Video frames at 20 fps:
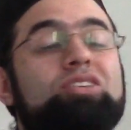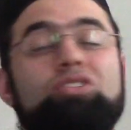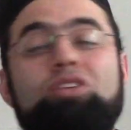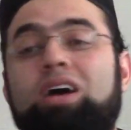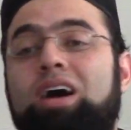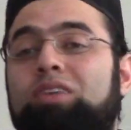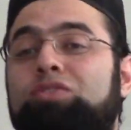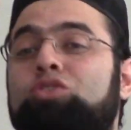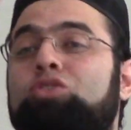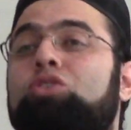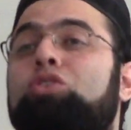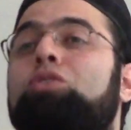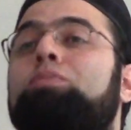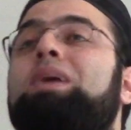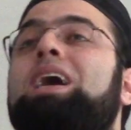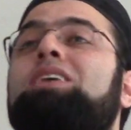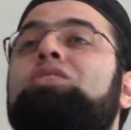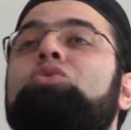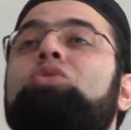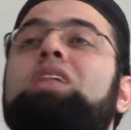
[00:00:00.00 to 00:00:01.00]
You have to go
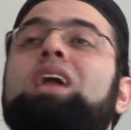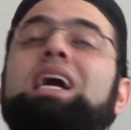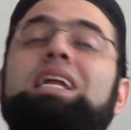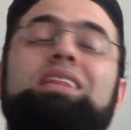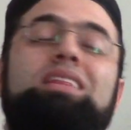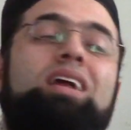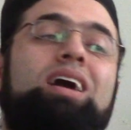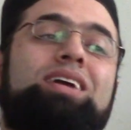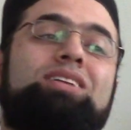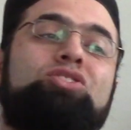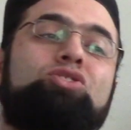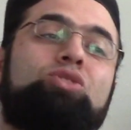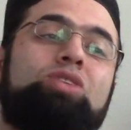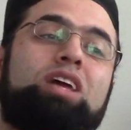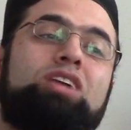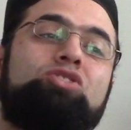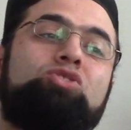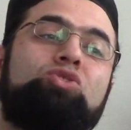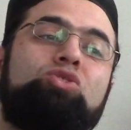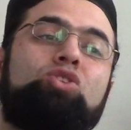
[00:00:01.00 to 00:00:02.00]
back to that line so
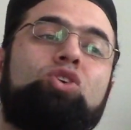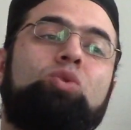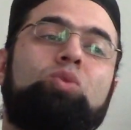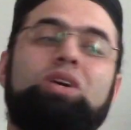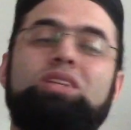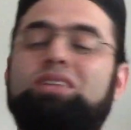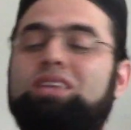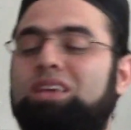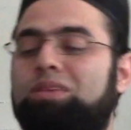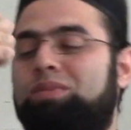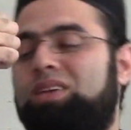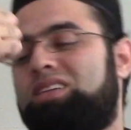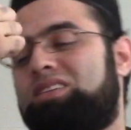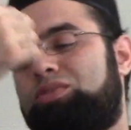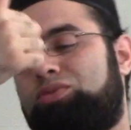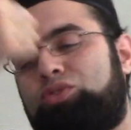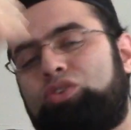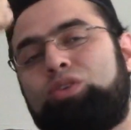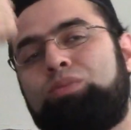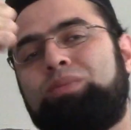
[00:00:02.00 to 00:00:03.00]
that you know what he means
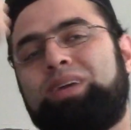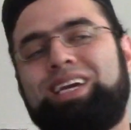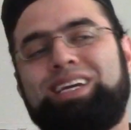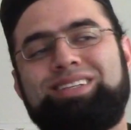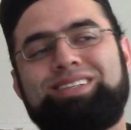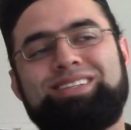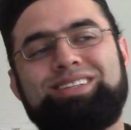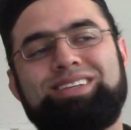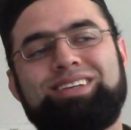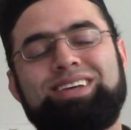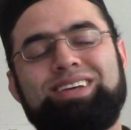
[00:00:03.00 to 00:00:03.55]
from it.